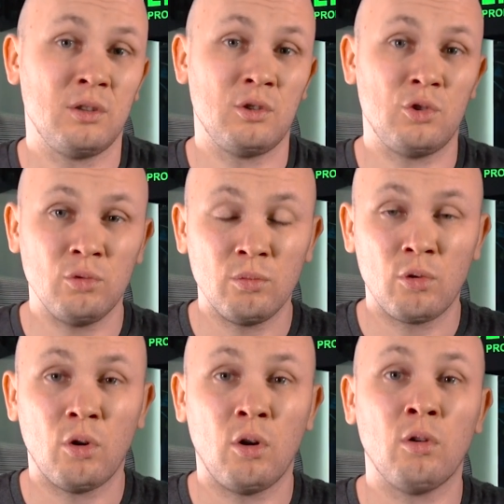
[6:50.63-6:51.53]
Zoom
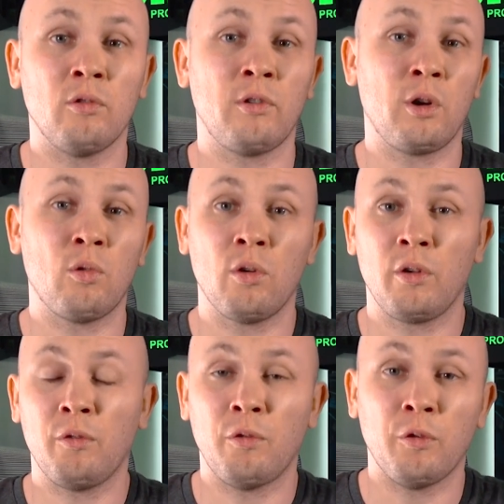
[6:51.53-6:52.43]
call
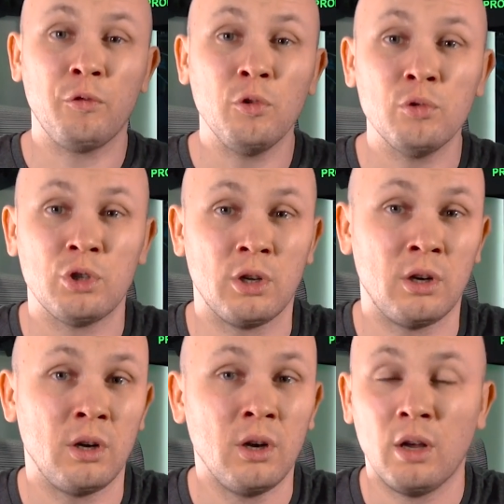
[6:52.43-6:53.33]
recording for
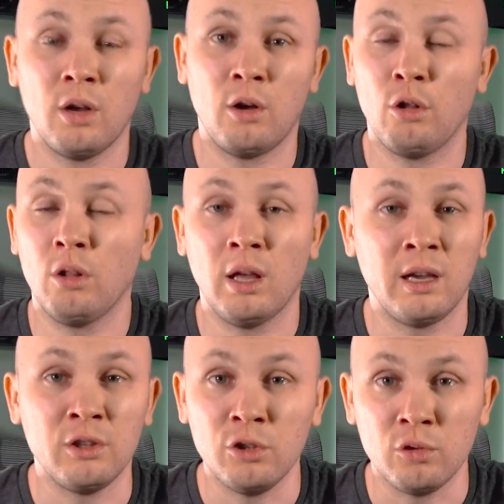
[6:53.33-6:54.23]
future
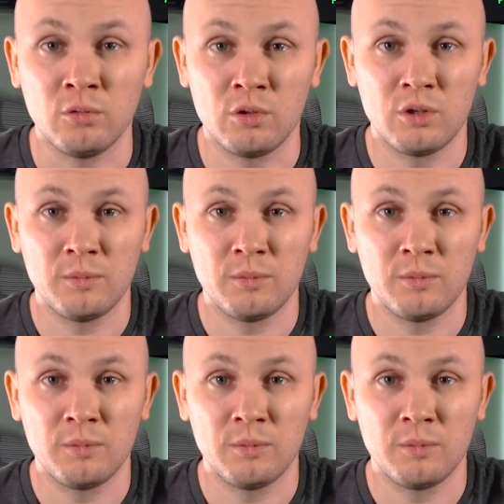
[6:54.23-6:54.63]
online use.